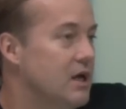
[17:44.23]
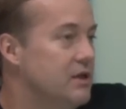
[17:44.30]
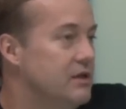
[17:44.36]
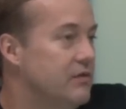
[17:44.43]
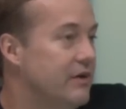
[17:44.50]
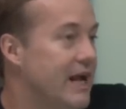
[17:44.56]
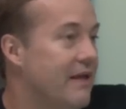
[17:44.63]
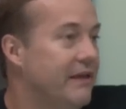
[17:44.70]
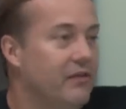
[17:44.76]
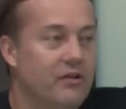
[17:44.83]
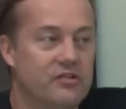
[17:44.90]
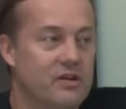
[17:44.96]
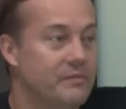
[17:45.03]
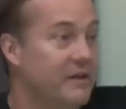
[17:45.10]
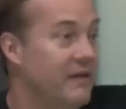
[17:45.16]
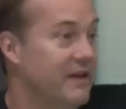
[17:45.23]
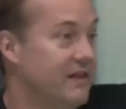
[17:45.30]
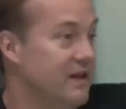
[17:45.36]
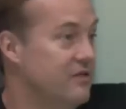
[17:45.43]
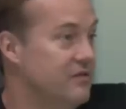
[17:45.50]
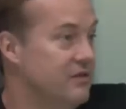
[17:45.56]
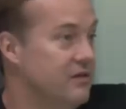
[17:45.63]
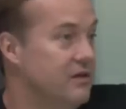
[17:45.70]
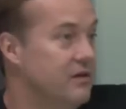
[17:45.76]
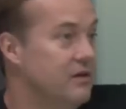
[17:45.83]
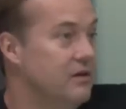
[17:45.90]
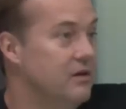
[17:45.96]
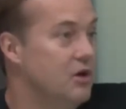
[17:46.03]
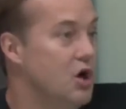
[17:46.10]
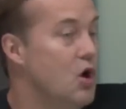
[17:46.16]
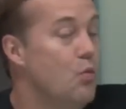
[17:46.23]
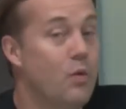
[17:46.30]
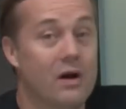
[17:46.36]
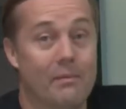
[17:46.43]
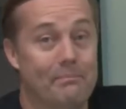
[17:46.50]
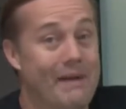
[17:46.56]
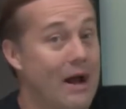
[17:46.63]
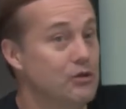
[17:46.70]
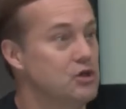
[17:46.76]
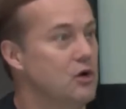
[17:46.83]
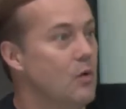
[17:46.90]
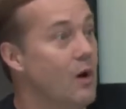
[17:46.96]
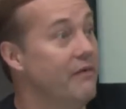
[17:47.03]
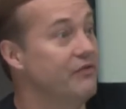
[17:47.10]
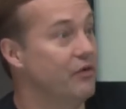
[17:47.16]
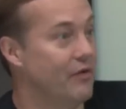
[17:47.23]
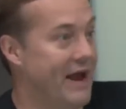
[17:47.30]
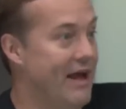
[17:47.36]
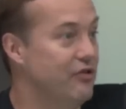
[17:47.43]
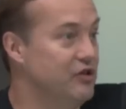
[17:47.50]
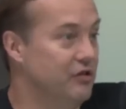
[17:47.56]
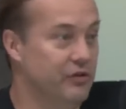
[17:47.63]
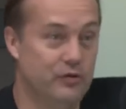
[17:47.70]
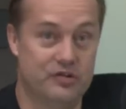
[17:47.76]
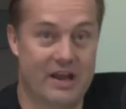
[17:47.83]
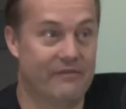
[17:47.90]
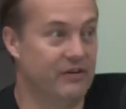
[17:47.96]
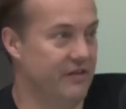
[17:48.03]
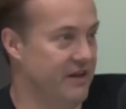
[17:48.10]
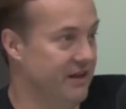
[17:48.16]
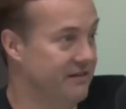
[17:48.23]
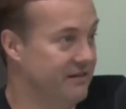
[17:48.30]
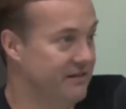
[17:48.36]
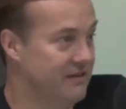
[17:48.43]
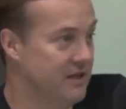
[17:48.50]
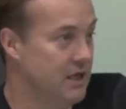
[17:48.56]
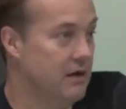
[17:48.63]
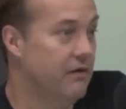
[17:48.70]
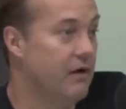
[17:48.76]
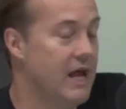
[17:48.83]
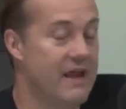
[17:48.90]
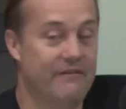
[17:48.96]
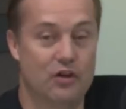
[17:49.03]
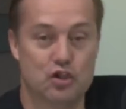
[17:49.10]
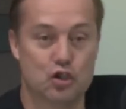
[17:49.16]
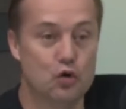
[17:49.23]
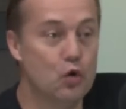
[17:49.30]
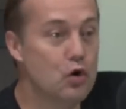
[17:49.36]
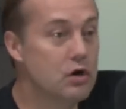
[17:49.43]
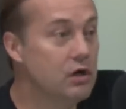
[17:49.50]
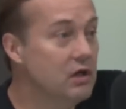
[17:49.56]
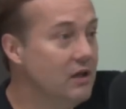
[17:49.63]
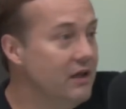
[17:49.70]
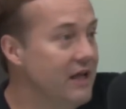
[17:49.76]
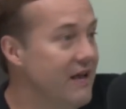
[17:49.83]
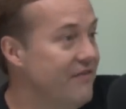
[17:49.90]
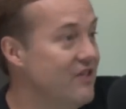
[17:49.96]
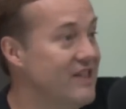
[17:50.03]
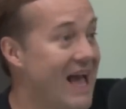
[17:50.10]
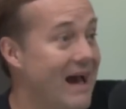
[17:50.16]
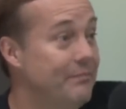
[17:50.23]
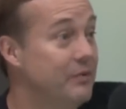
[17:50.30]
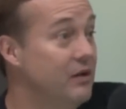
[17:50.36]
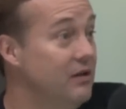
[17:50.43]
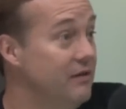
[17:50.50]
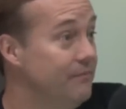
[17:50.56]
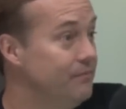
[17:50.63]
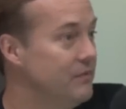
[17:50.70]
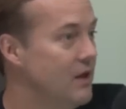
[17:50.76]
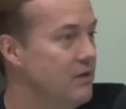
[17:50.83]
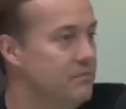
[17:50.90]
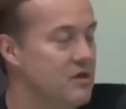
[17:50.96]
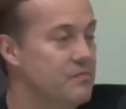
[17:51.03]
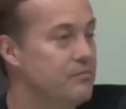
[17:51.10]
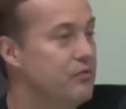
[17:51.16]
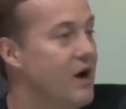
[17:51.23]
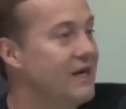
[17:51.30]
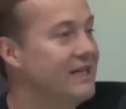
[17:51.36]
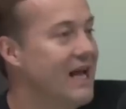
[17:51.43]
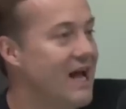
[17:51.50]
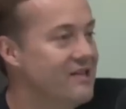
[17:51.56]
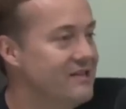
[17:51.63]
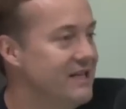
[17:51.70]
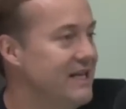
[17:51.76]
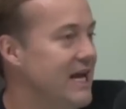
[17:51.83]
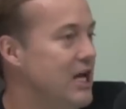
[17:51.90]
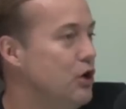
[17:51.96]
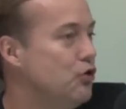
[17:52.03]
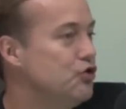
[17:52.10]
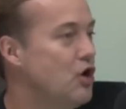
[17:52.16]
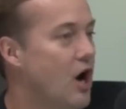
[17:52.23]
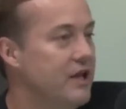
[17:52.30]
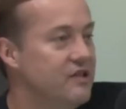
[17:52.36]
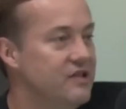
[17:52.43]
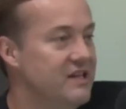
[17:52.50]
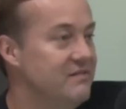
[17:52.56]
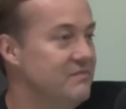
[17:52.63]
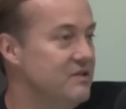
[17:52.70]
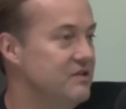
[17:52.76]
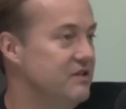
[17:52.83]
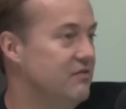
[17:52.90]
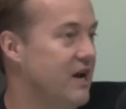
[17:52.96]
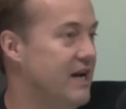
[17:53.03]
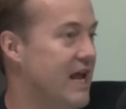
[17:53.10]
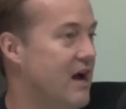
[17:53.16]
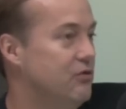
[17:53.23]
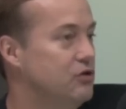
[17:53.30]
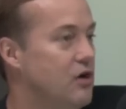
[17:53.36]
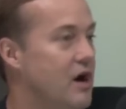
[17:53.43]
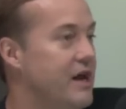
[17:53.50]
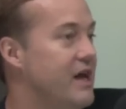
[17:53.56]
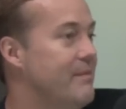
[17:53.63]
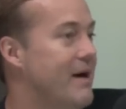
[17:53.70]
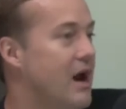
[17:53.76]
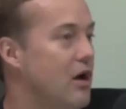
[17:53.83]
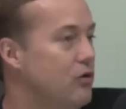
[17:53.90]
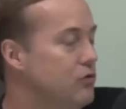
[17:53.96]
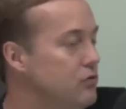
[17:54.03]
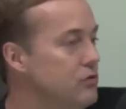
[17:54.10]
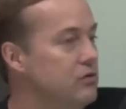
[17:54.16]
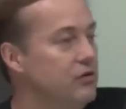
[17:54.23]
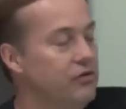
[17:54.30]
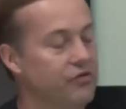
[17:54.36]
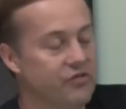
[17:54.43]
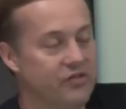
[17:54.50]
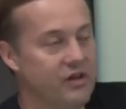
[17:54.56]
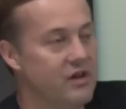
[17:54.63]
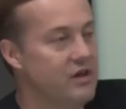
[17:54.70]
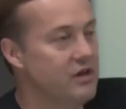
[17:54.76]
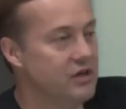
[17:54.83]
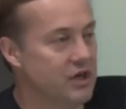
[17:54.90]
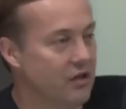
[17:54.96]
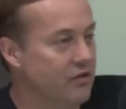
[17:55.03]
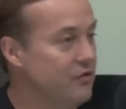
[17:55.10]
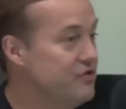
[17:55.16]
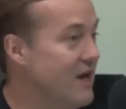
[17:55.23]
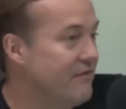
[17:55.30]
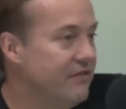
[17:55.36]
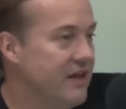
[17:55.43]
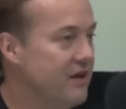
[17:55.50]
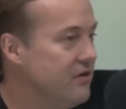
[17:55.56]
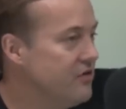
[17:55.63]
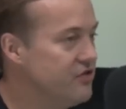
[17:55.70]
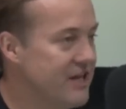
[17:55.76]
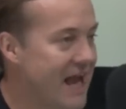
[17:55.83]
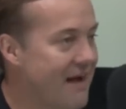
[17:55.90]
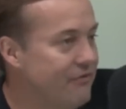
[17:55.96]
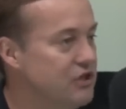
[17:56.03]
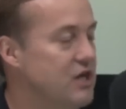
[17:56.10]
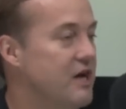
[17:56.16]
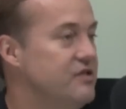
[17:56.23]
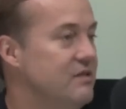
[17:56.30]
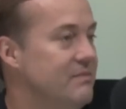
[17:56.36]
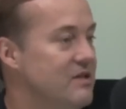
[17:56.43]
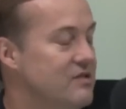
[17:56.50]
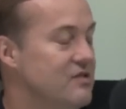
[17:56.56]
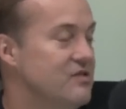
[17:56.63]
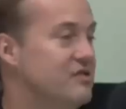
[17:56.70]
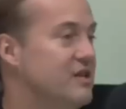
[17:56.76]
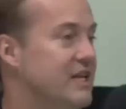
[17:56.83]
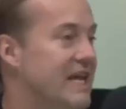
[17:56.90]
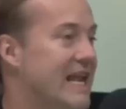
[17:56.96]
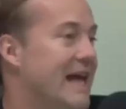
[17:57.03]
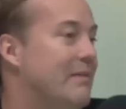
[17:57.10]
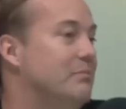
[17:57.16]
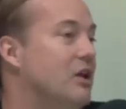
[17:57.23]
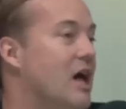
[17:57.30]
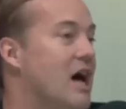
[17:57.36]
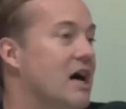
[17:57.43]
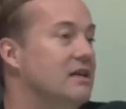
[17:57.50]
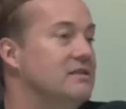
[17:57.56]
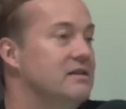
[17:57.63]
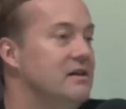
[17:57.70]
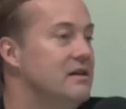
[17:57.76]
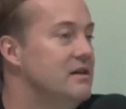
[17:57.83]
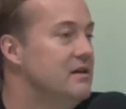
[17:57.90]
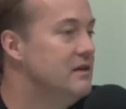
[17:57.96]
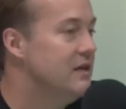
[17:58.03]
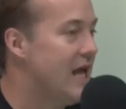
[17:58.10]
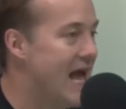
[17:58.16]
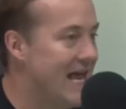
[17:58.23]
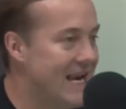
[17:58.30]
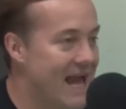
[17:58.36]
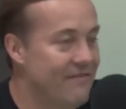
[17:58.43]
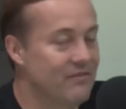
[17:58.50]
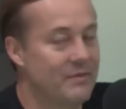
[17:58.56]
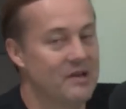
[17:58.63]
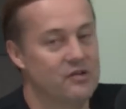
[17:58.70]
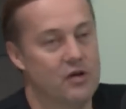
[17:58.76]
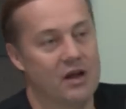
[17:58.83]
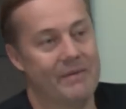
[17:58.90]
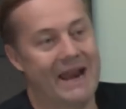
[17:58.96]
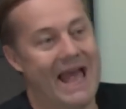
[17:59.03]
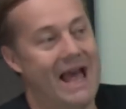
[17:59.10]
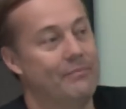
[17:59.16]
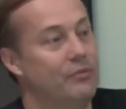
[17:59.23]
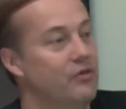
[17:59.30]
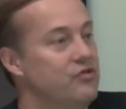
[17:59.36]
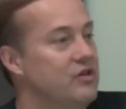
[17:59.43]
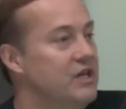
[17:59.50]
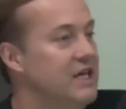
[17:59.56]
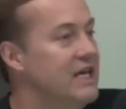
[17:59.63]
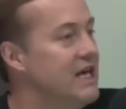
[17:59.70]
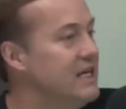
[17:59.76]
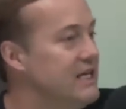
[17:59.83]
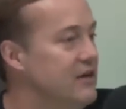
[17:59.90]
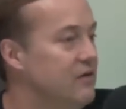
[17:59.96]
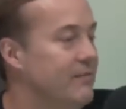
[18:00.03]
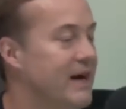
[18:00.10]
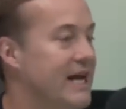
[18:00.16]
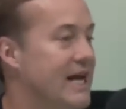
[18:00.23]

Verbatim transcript: the reality looks something like this we're about to go off the rails and lose everything. If it's Google, if it's Apple, prognosticator prognosticators on CNBC right now talking about how Google's going to lose everything because the advertising business is going to get ad blocked, and everybody's talking about Apple's going to get killed by